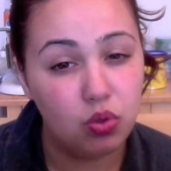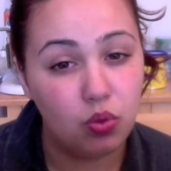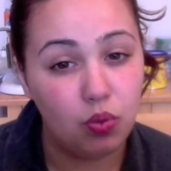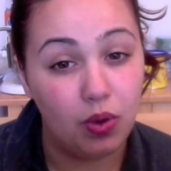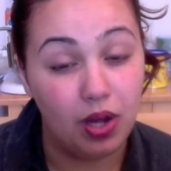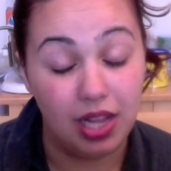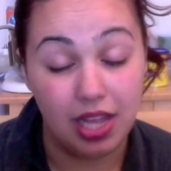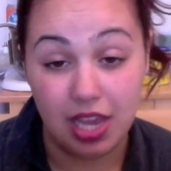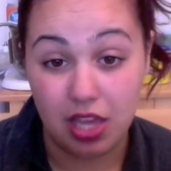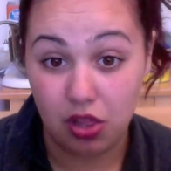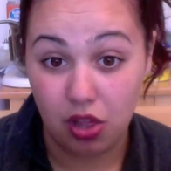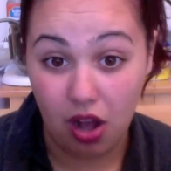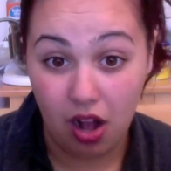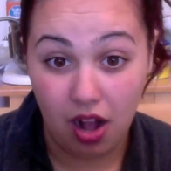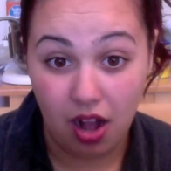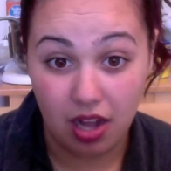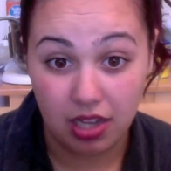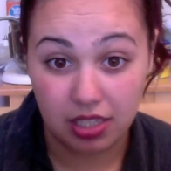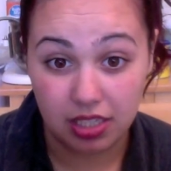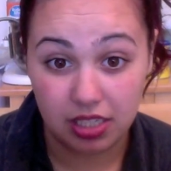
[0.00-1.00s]
well, I
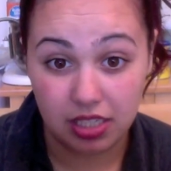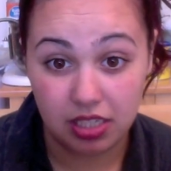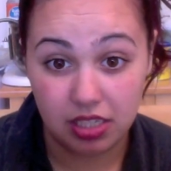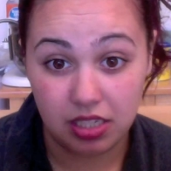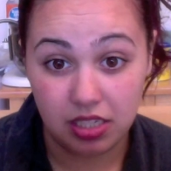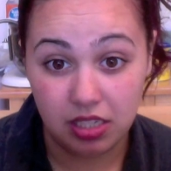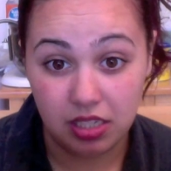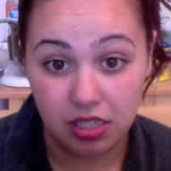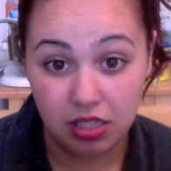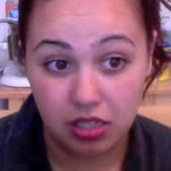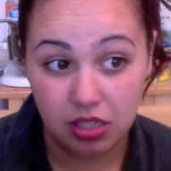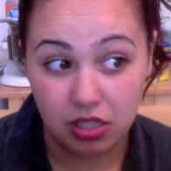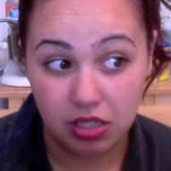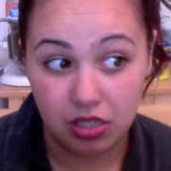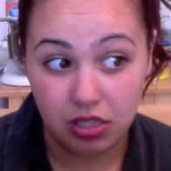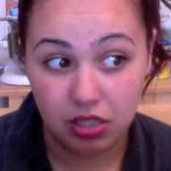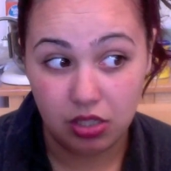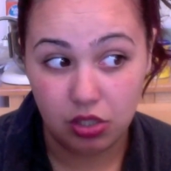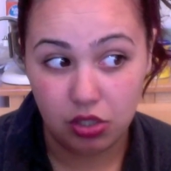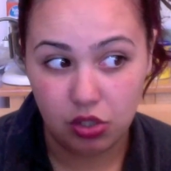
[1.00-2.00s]
lost
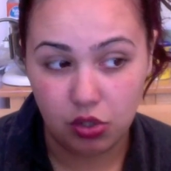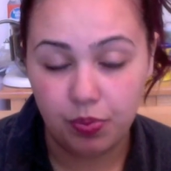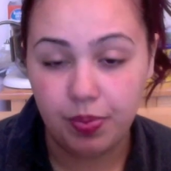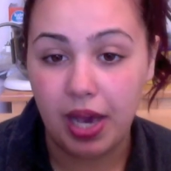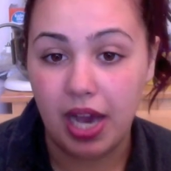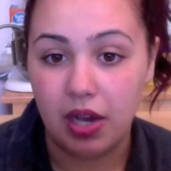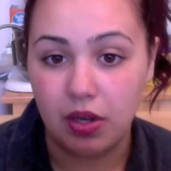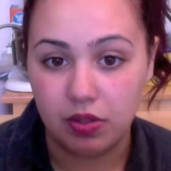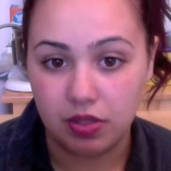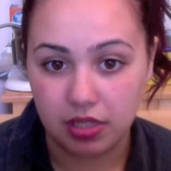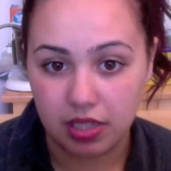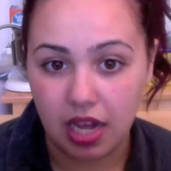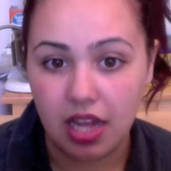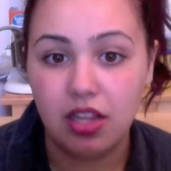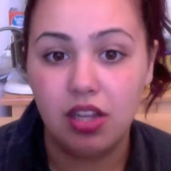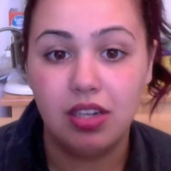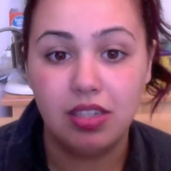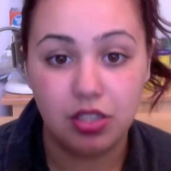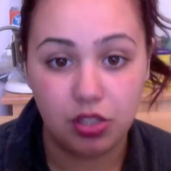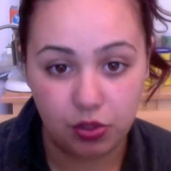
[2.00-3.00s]
two pounds. I
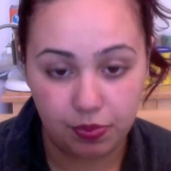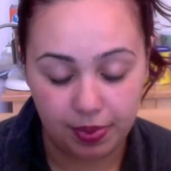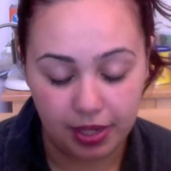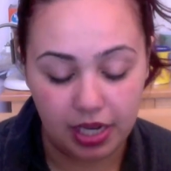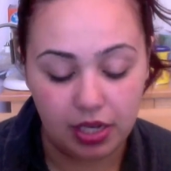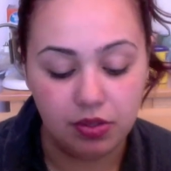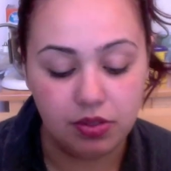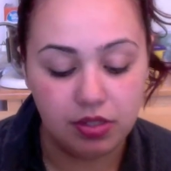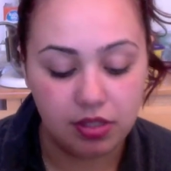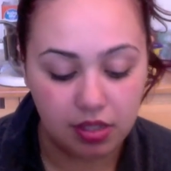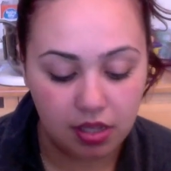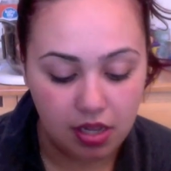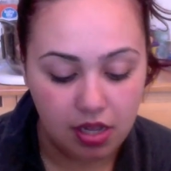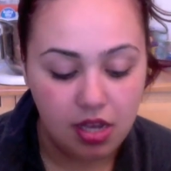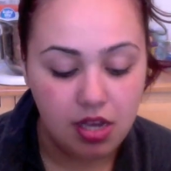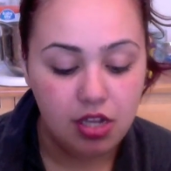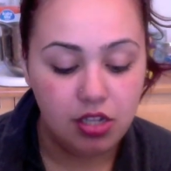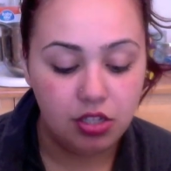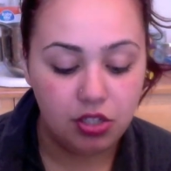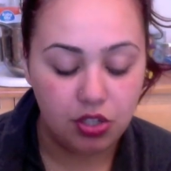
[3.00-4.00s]
lost two pounds.
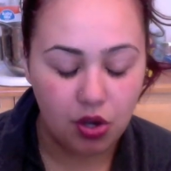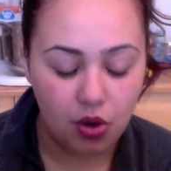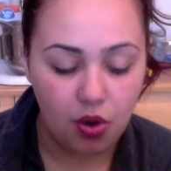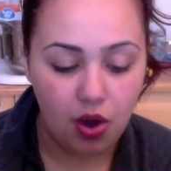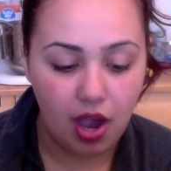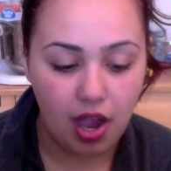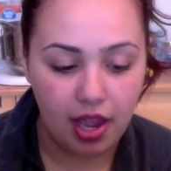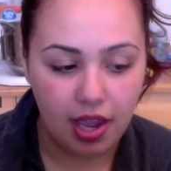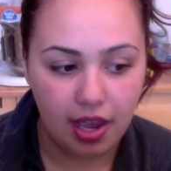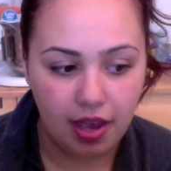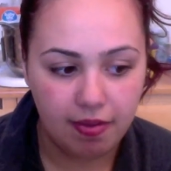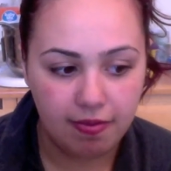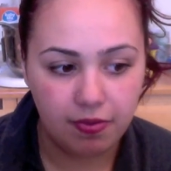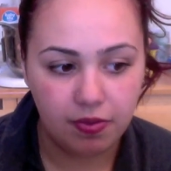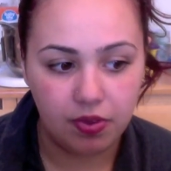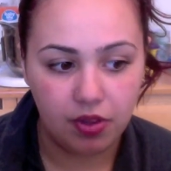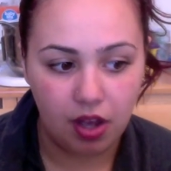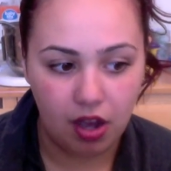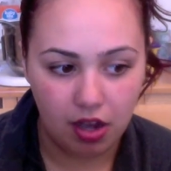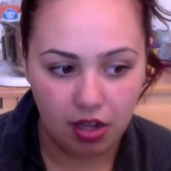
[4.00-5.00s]
So I
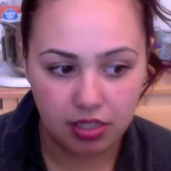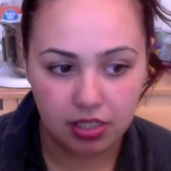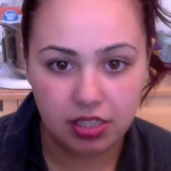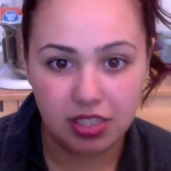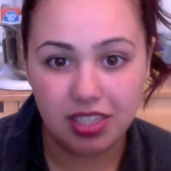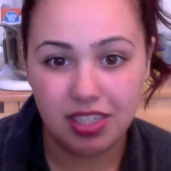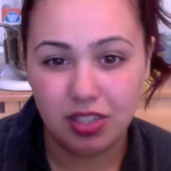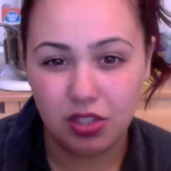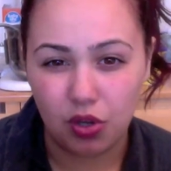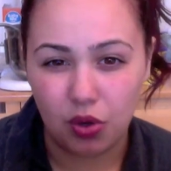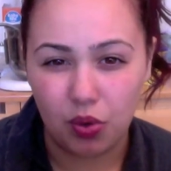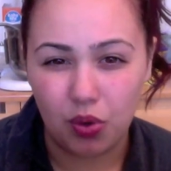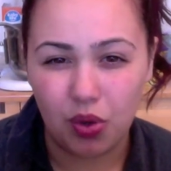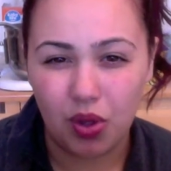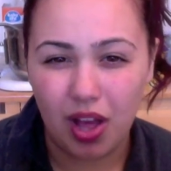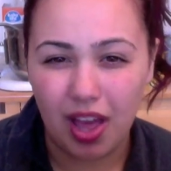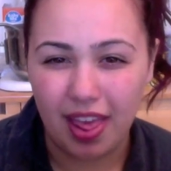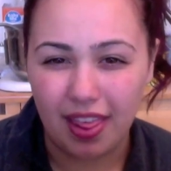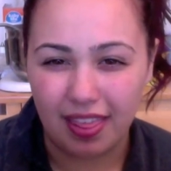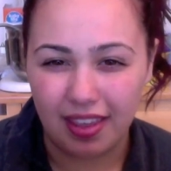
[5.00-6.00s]
have lost in total,
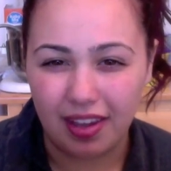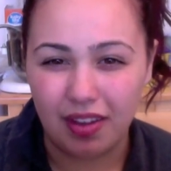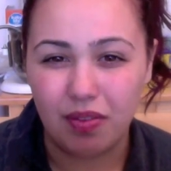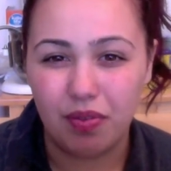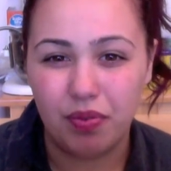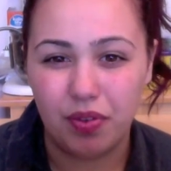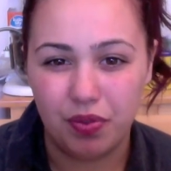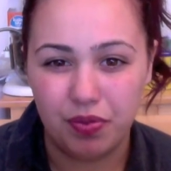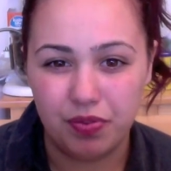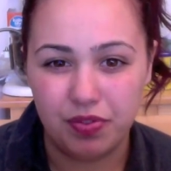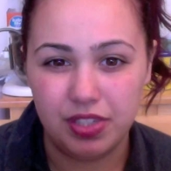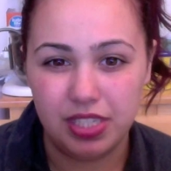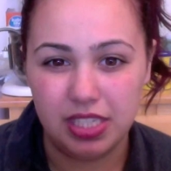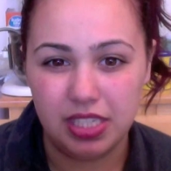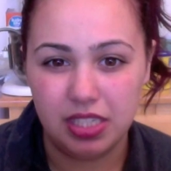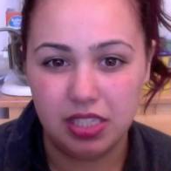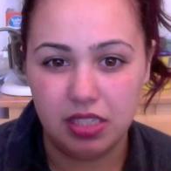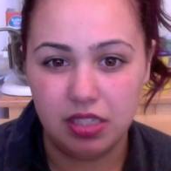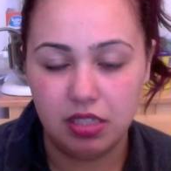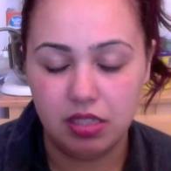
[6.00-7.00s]
I think, 15,
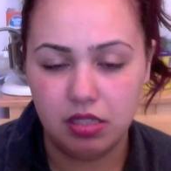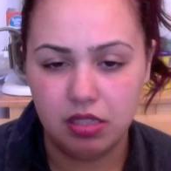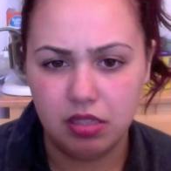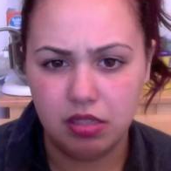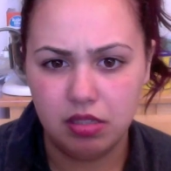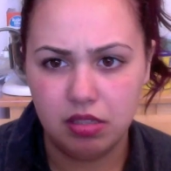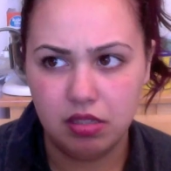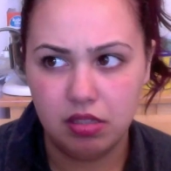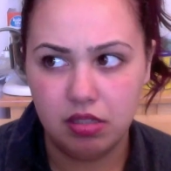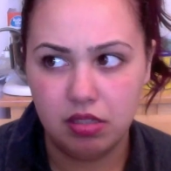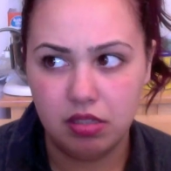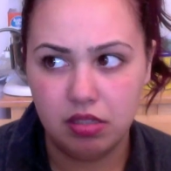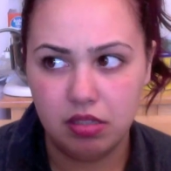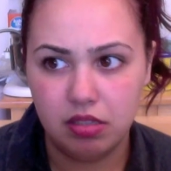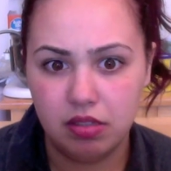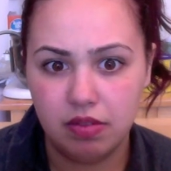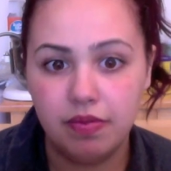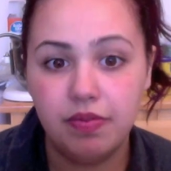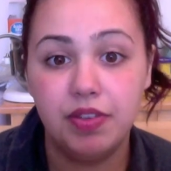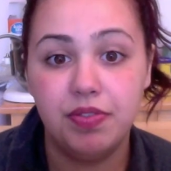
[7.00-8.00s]

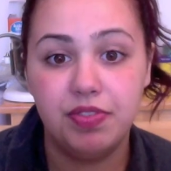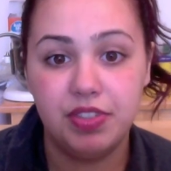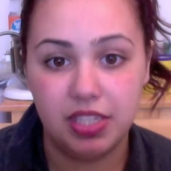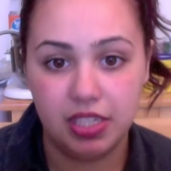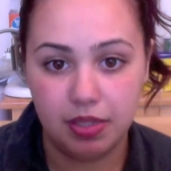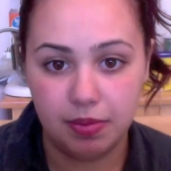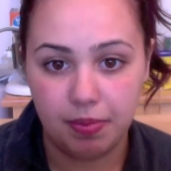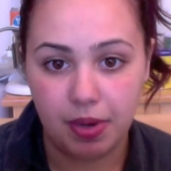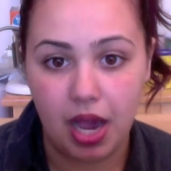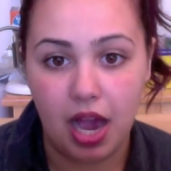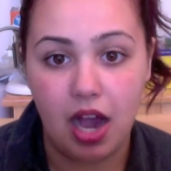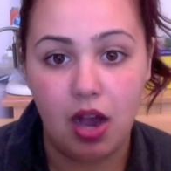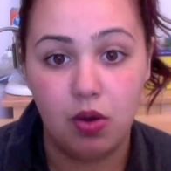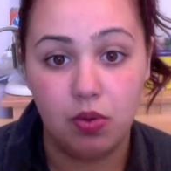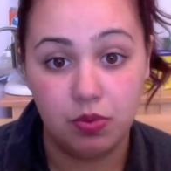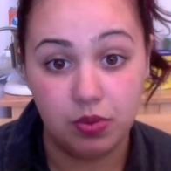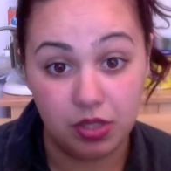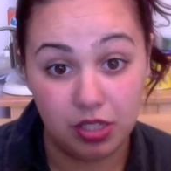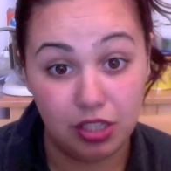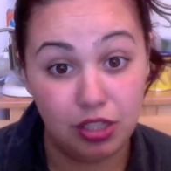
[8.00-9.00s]
15
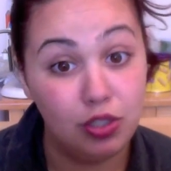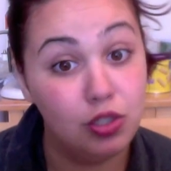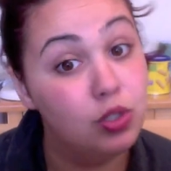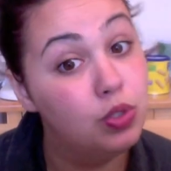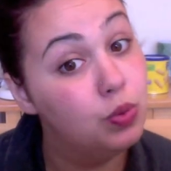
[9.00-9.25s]
pounds